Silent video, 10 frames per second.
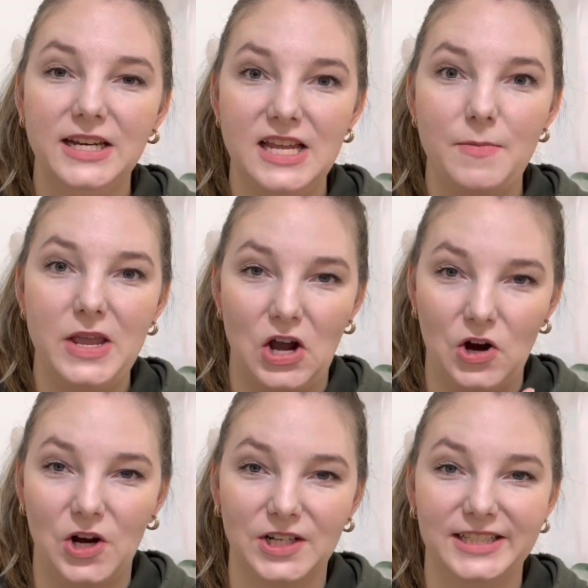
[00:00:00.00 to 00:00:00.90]

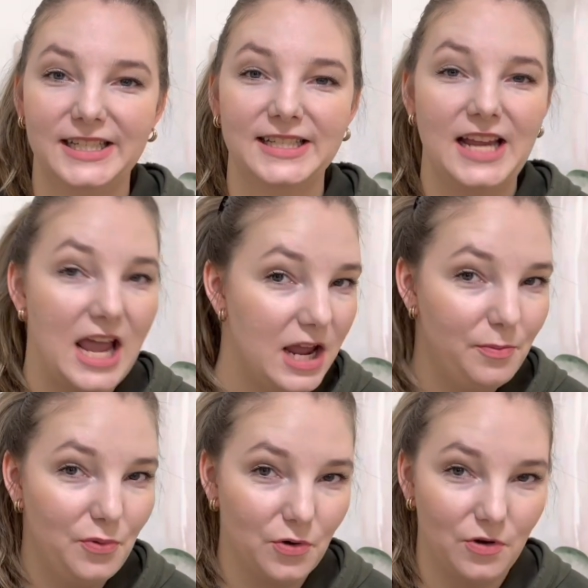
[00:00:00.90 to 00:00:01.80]
TBR since
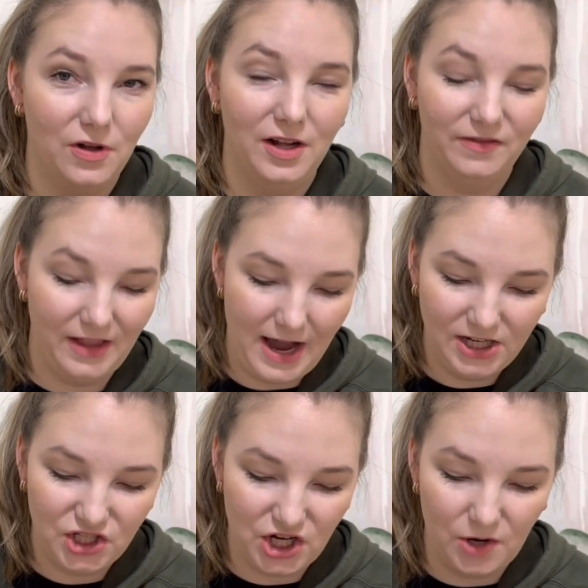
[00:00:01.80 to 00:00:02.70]
April of
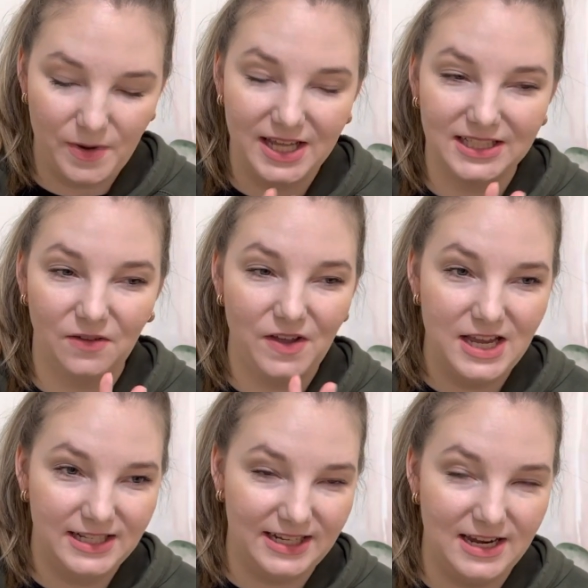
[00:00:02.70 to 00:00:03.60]
last year because of
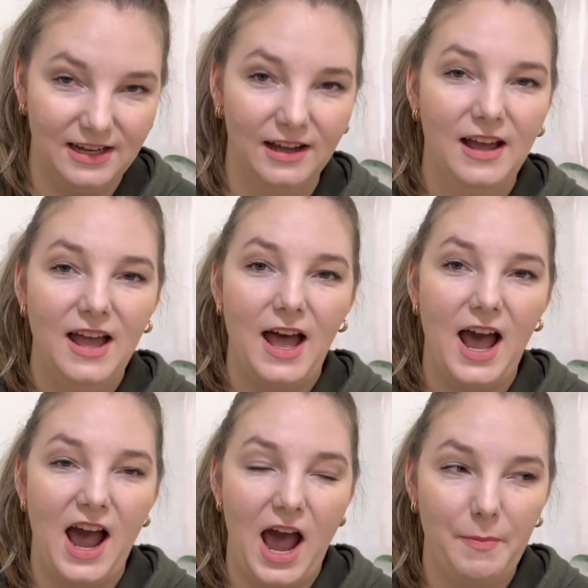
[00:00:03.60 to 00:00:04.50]
Izzy.
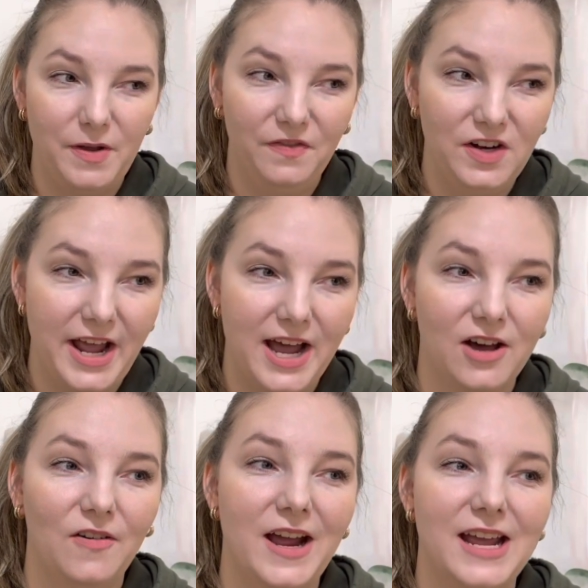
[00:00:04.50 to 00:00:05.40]
Happy for
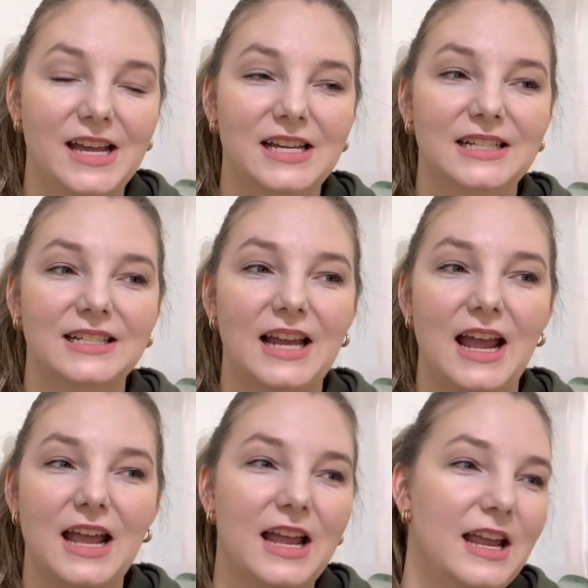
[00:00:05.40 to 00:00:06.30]
now. It is
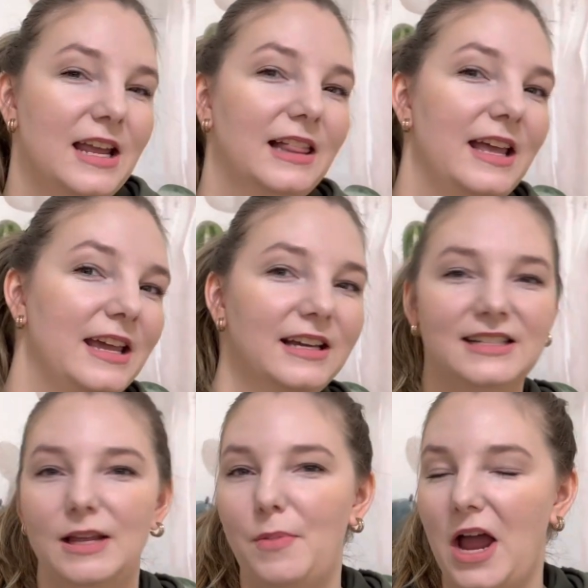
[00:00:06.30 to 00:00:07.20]
a like
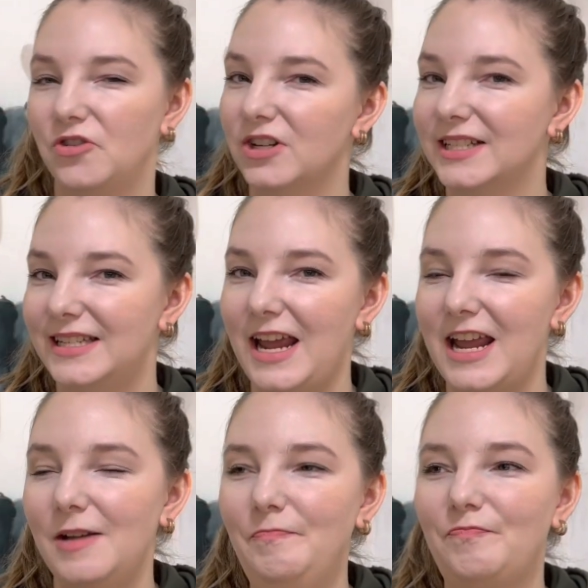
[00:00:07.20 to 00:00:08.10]
St. Patrick's
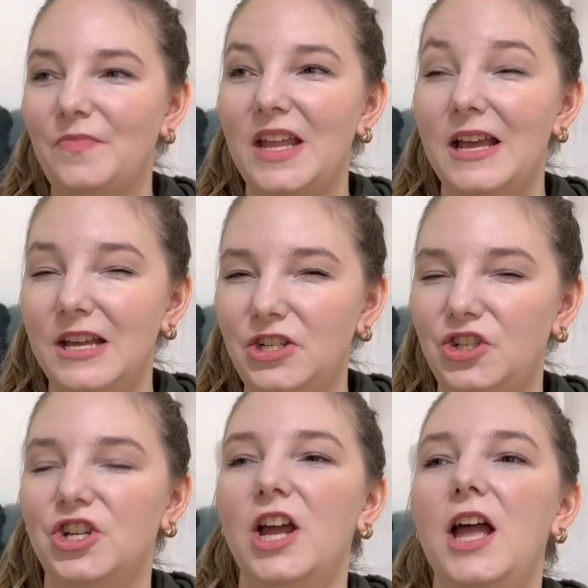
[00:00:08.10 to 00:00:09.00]

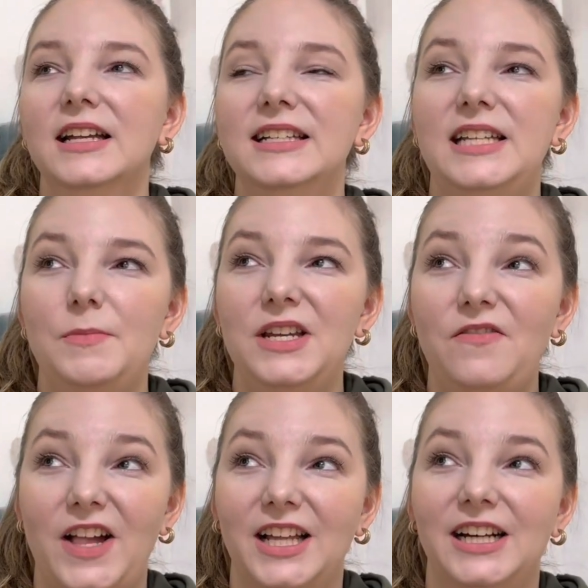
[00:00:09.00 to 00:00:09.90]
Day-ish. Steamy
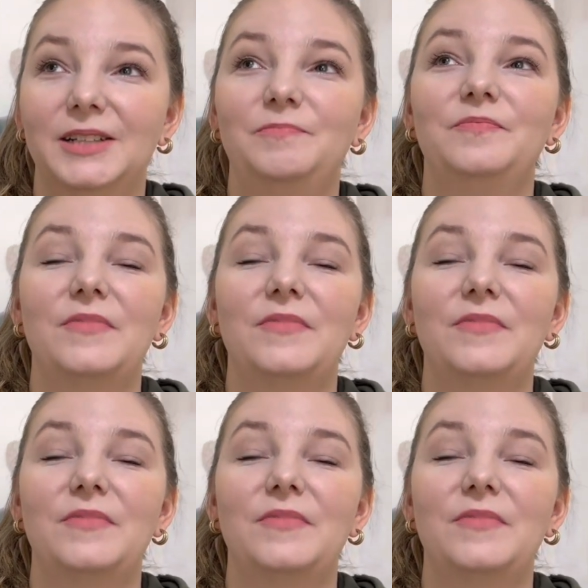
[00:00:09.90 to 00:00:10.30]
novella.